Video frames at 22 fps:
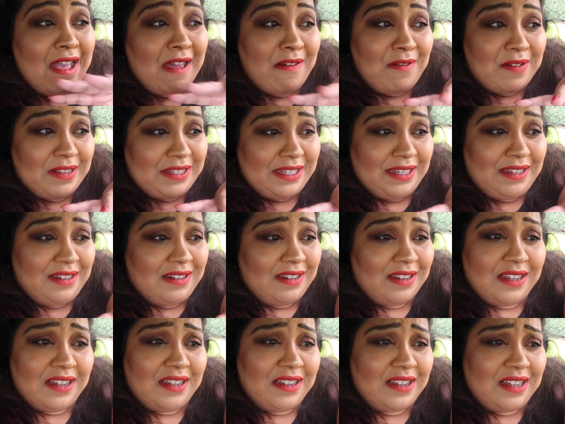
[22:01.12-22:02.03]
I cannot sit
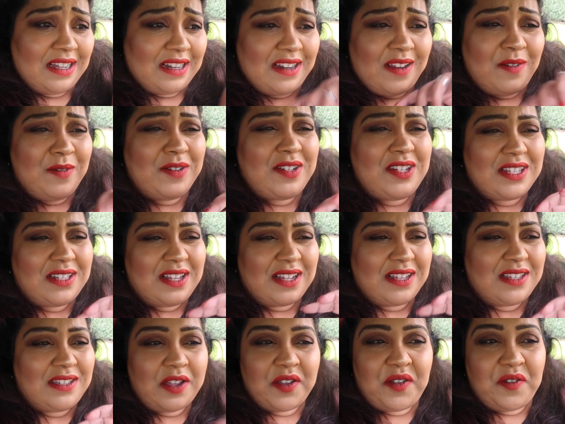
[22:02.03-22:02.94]
in here. And it was just
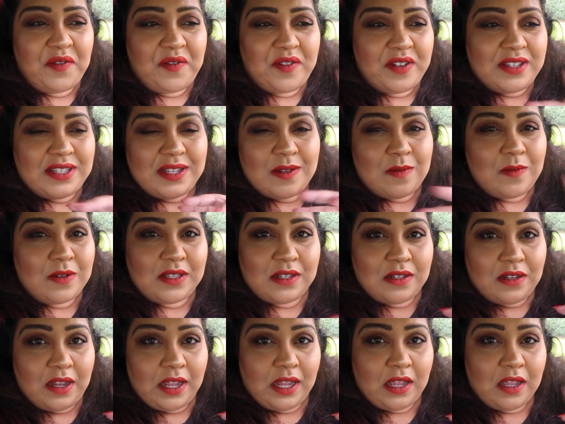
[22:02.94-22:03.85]
like sofas, it
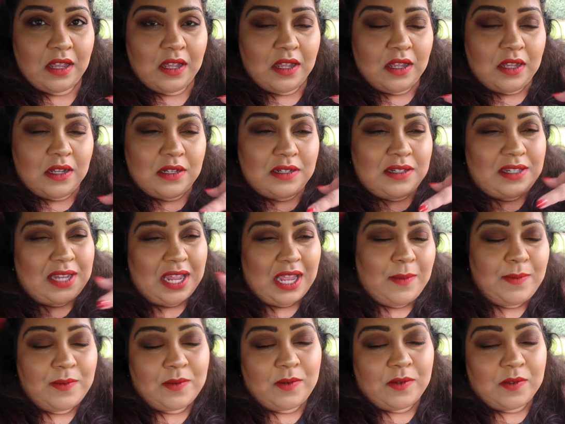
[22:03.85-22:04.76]
wasn't like
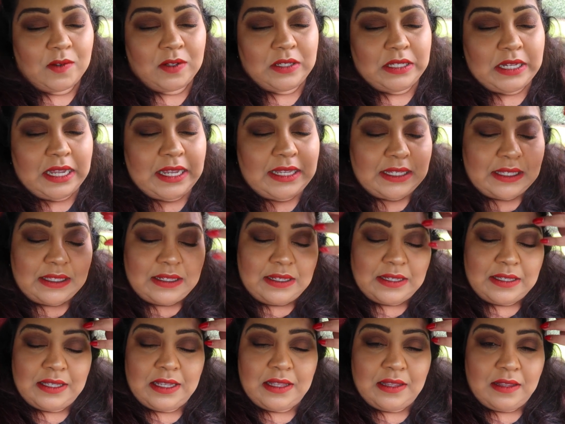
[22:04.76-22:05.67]
tables or desks
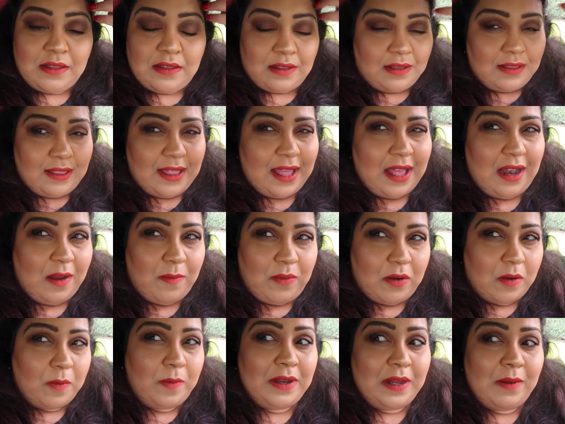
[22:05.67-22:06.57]
to sit there
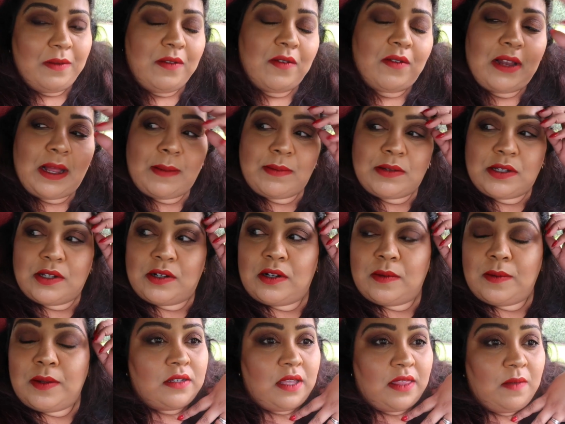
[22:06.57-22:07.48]
like properly with your
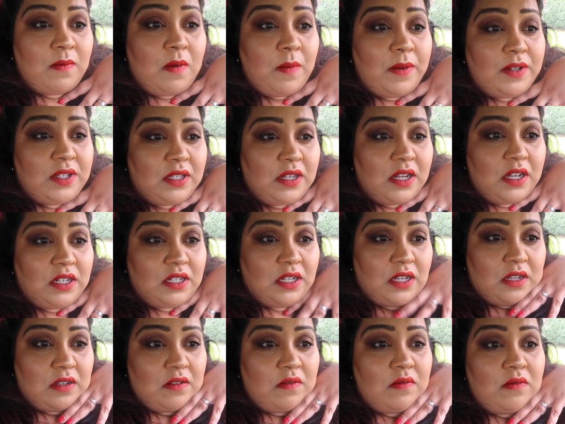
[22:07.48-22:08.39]
laptop. So I think what we're just going
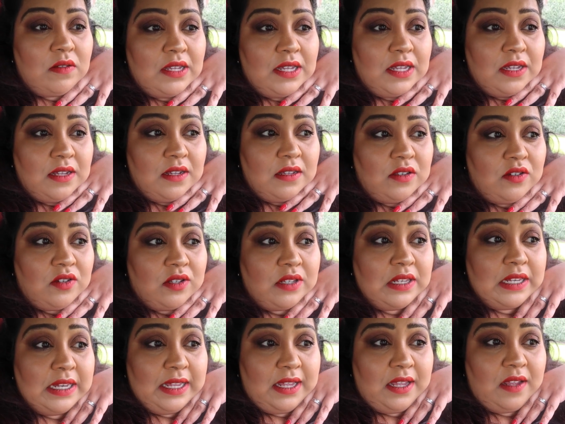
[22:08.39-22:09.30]
to do is
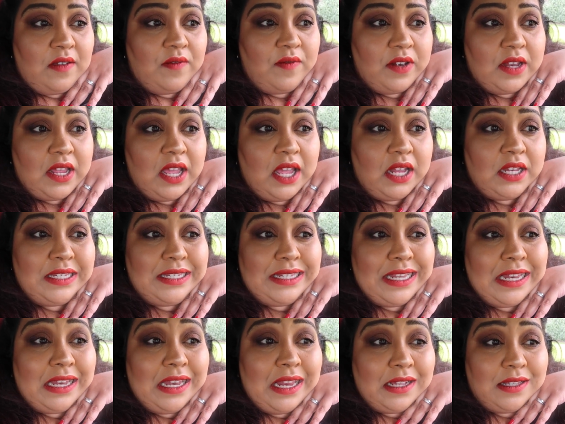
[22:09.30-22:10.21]
just leave and head
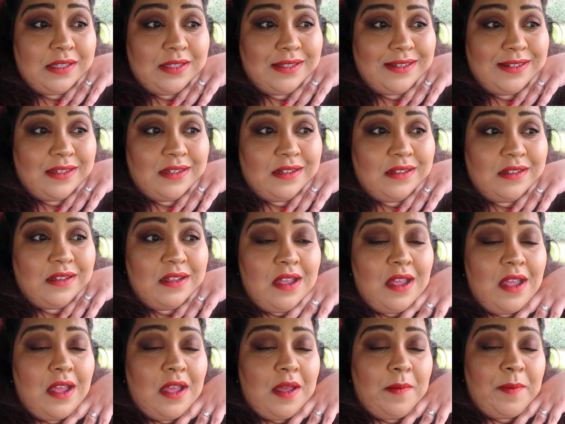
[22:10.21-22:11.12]
to Leicester.
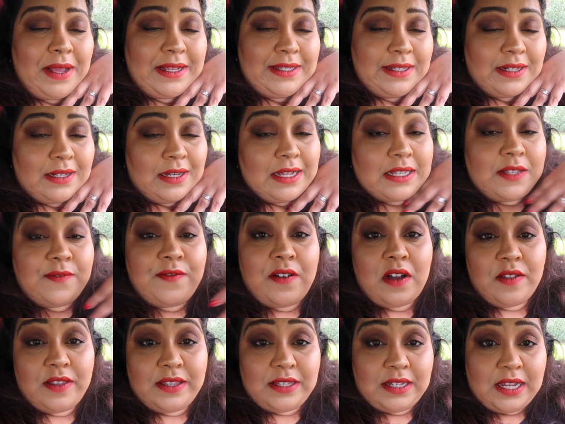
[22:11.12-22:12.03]
Basically it's
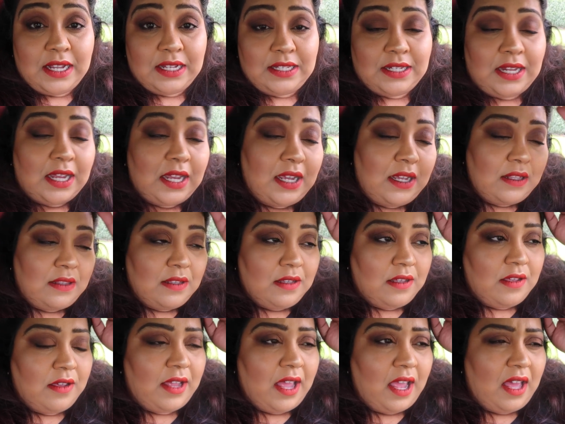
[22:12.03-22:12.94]
Father's Day today in
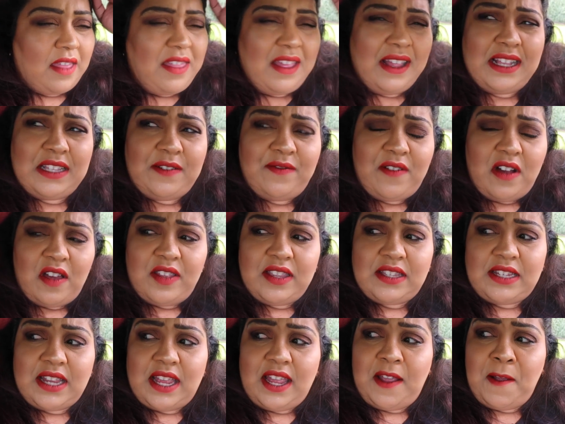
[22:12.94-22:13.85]
the UK. I think it's
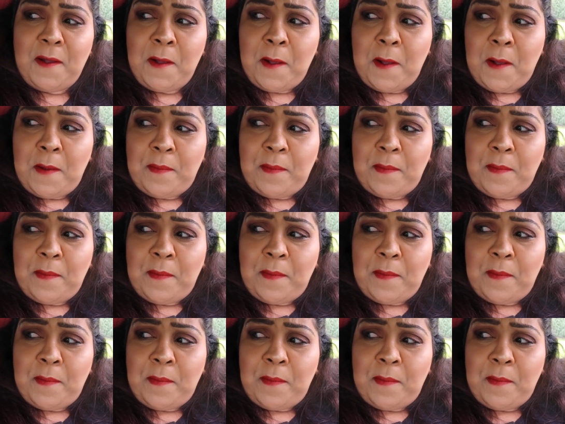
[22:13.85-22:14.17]
Father's Day